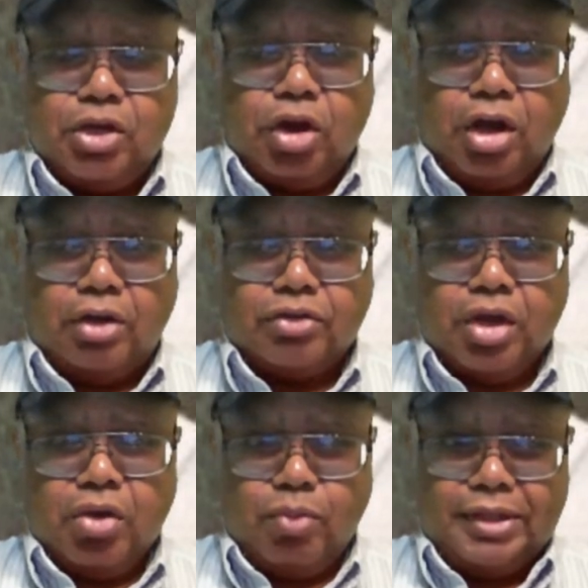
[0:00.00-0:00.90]

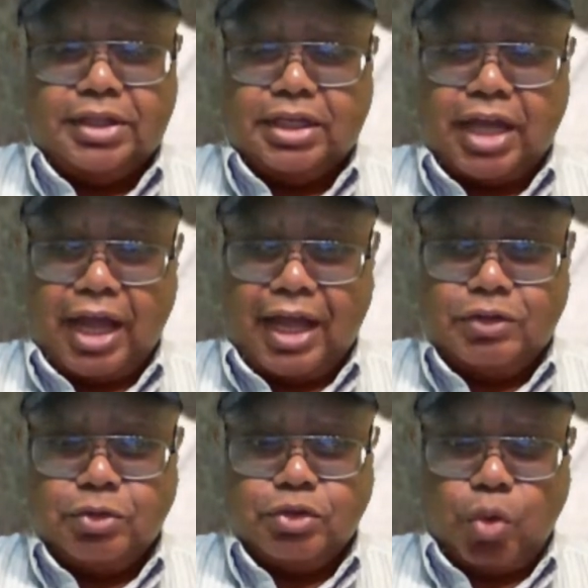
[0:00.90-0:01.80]
Because when the
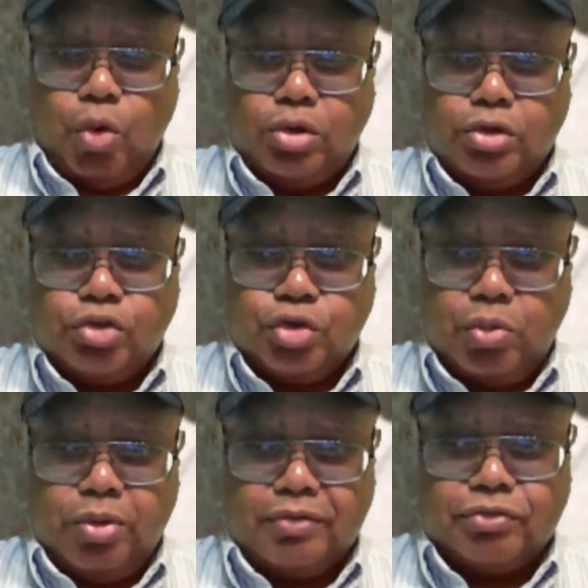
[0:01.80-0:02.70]
gods was
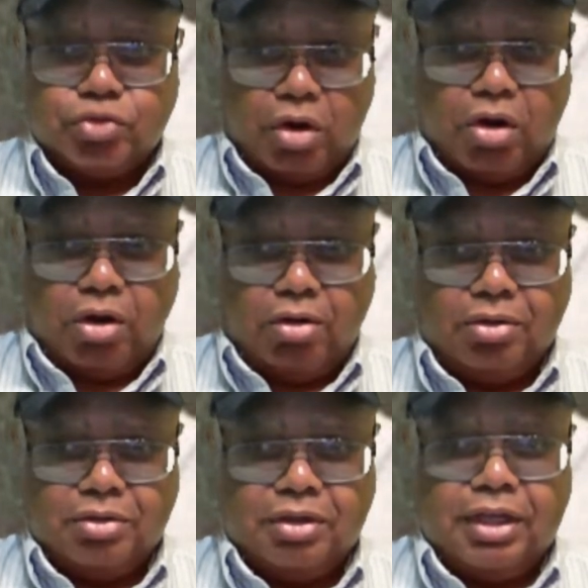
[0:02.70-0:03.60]
ordered to
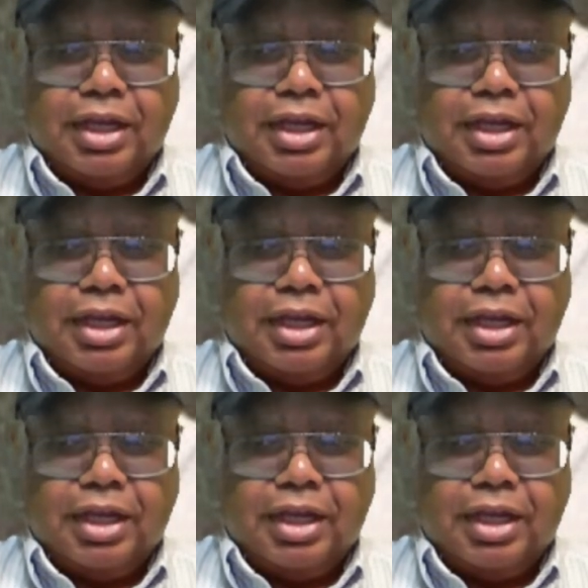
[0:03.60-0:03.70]
withdraw,